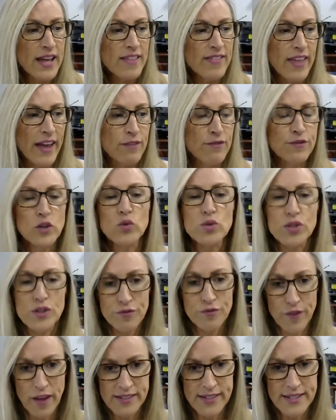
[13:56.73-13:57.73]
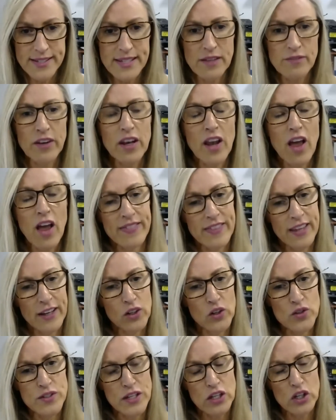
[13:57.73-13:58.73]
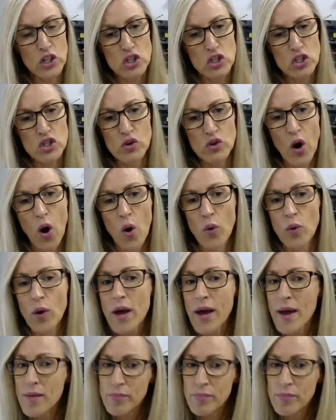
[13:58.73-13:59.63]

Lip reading: they feel defensive and like they're losing control.